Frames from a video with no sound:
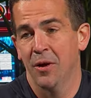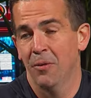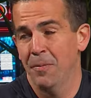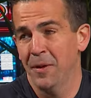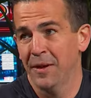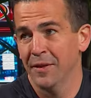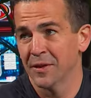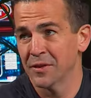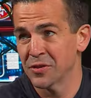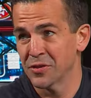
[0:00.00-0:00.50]
are
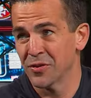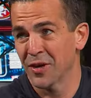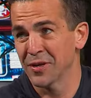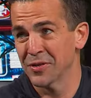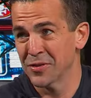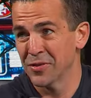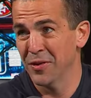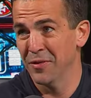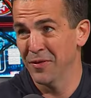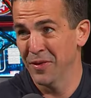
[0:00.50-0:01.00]
picking the
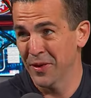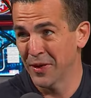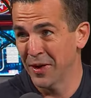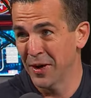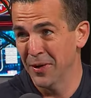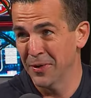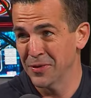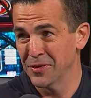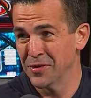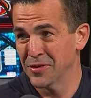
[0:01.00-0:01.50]
structure over the
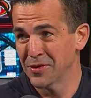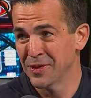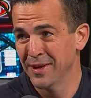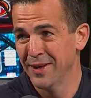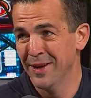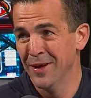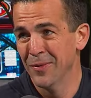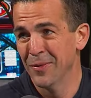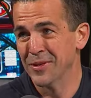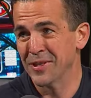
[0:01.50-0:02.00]
coach,
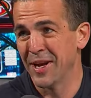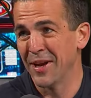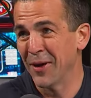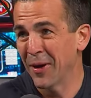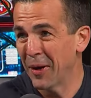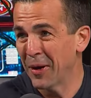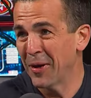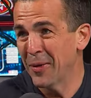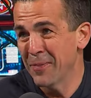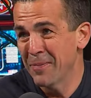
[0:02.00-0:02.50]
which I'd
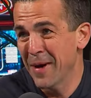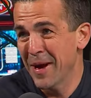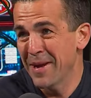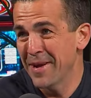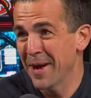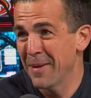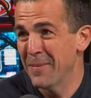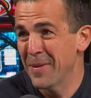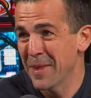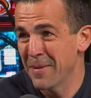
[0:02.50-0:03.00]
argue might
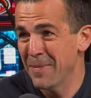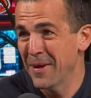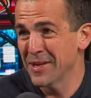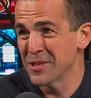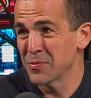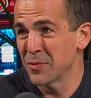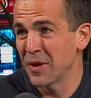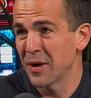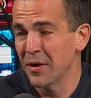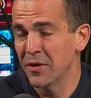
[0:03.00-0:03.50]
not be the
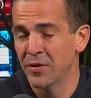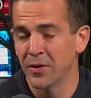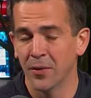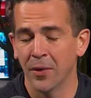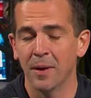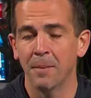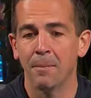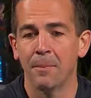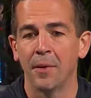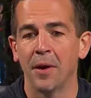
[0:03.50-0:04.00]
best way to do
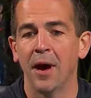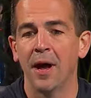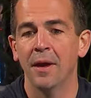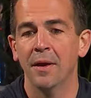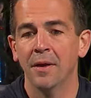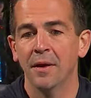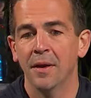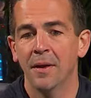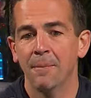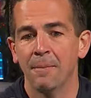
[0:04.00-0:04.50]
it, but
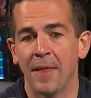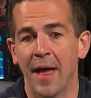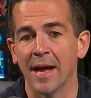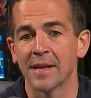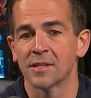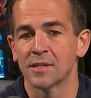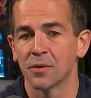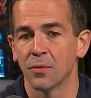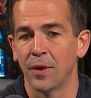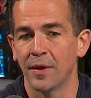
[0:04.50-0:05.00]

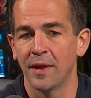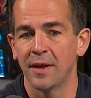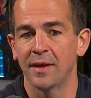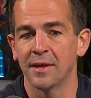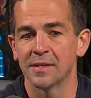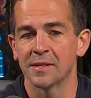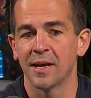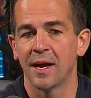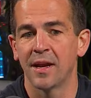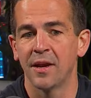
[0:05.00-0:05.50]
that's the way they
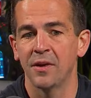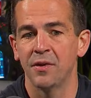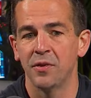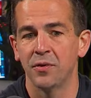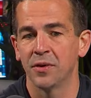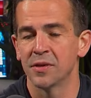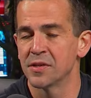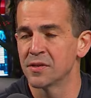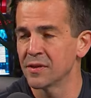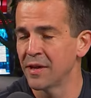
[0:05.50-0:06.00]
decided to
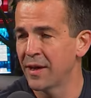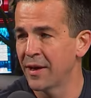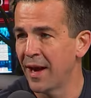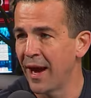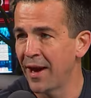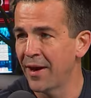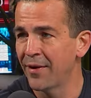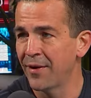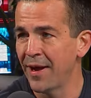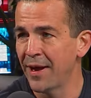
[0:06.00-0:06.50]
do it. So they
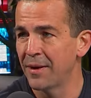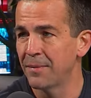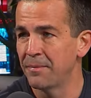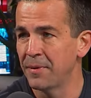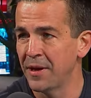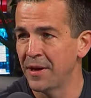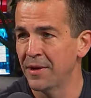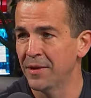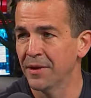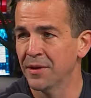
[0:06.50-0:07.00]
hire Adam
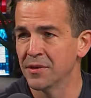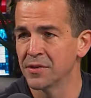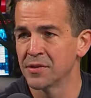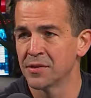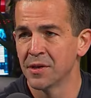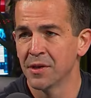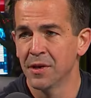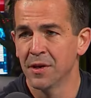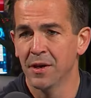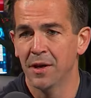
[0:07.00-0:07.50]
Peters
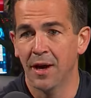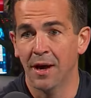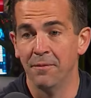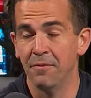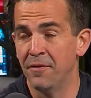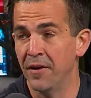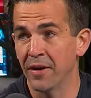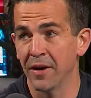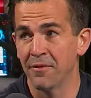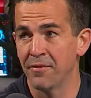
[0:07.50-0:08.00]
um,
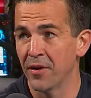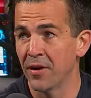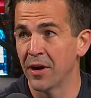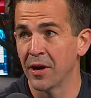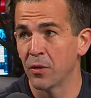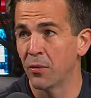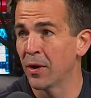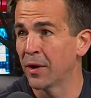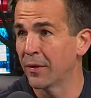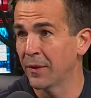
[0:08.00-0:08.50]
very, very
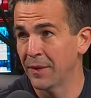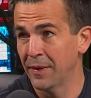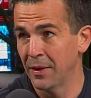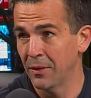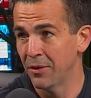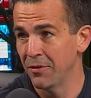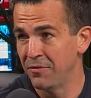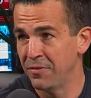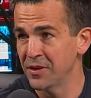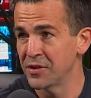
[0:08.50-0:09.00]
quickly, and they
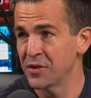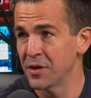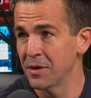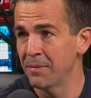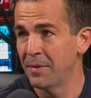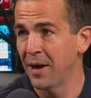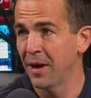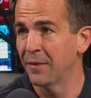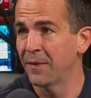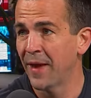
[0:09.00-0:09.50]
were efficient
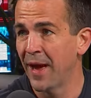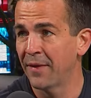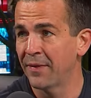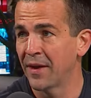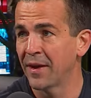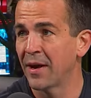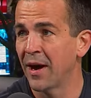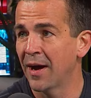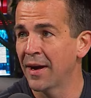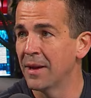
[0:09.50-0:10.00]
about that.
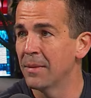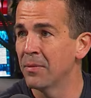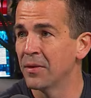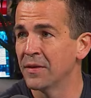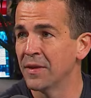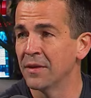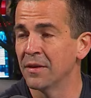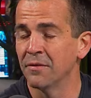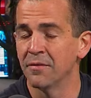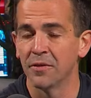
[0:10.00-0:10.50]
They got him
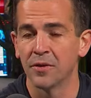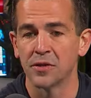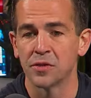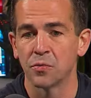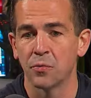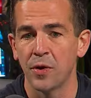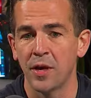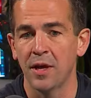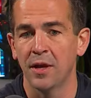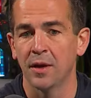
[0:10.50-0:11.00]
within the first
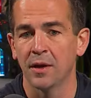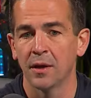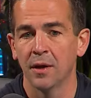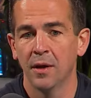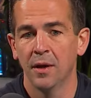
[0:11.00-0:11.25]
week.